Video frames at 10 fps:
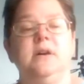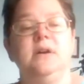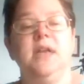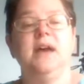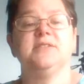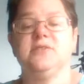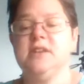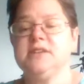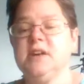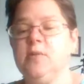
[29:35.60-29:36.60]
Yeah, so
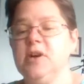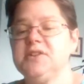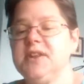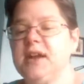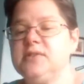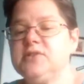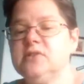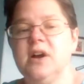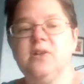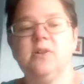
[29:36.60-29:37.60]
that's kind of where I stand.
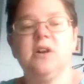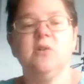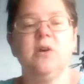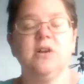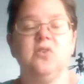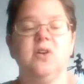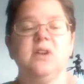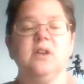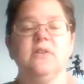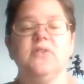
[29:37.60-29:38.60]
So I don't want to go on and on
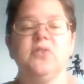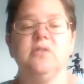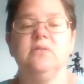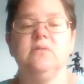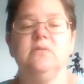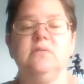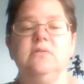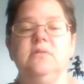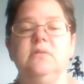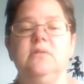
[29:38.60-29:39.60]
here. So
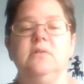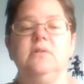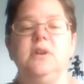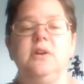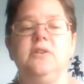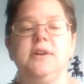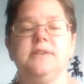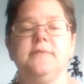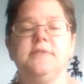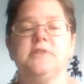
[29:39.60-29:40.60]
now you guys
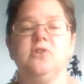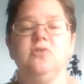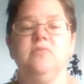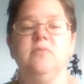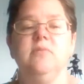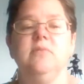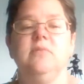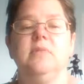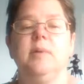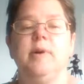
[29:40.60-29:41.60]
have the scoop
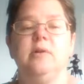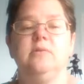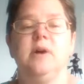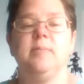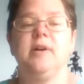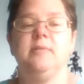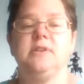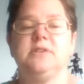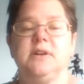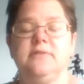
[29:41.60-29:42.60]
about
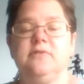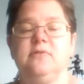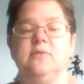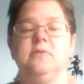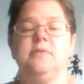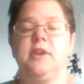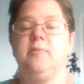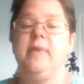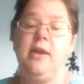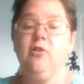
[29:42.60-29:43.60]
upcoming stuff that I
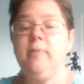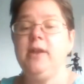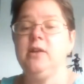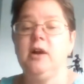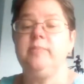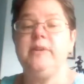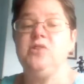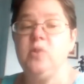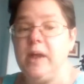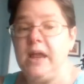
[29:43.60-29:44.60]
may or may not be
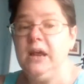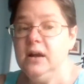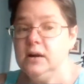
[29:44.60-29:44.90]
doing.